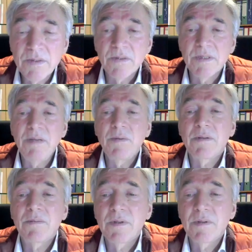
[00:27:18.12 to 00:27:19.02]
see
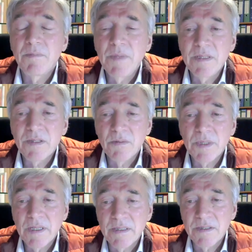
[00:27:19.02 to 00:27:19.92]
what it means
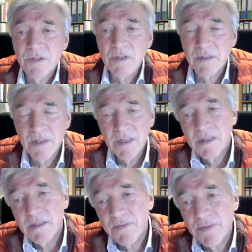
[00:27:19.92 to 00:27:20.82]
traumatizing children.
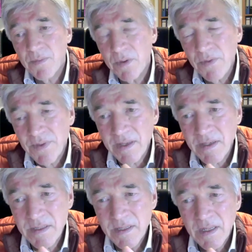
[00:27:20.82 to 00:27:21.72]
The one thing is